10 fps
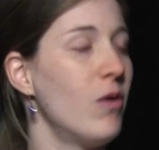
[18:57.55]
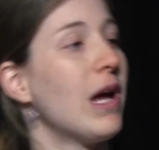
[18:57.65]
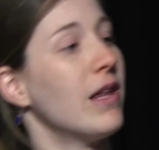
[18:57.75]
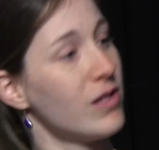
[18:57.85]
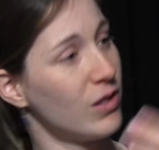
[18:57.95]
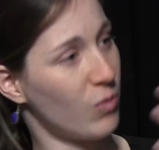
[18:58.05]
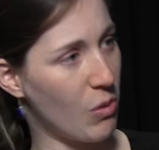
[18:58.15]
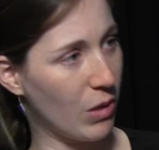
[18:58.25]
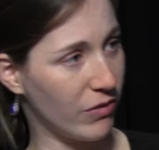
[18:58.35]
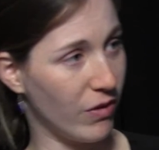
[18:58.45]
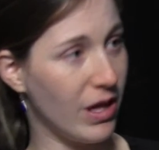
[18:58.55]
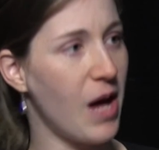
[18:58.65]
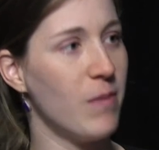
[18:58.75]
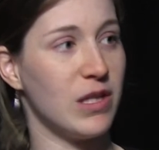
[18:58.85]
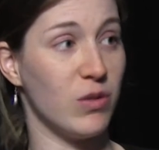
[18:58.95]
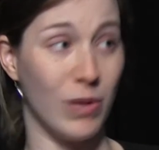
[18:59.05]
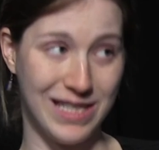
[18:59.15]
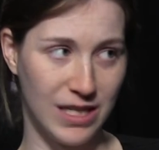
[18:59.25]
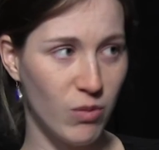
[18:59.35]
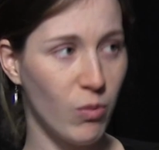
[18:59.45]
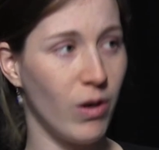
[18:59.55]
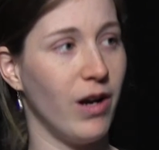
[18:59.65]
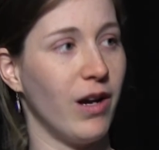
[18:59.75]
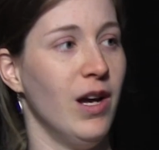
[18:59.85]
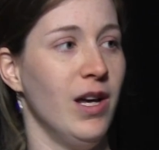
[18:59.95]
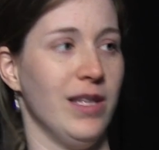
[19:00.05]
okay, this is what worked for them, this is what didn't work,